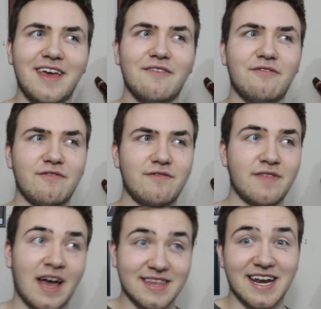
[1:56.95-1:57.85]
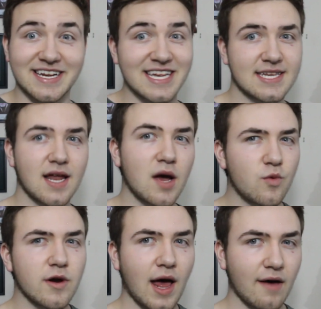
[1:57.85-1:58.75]
If that didn't exist, I
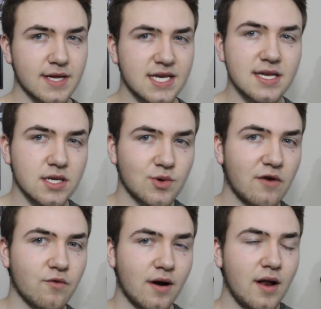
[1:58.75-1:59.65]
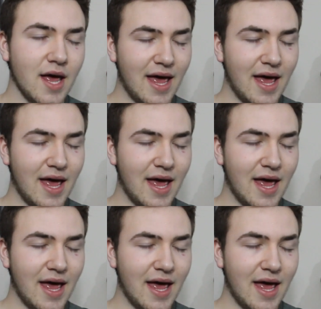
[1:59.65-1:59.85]
wouldn't have the Season 12 one.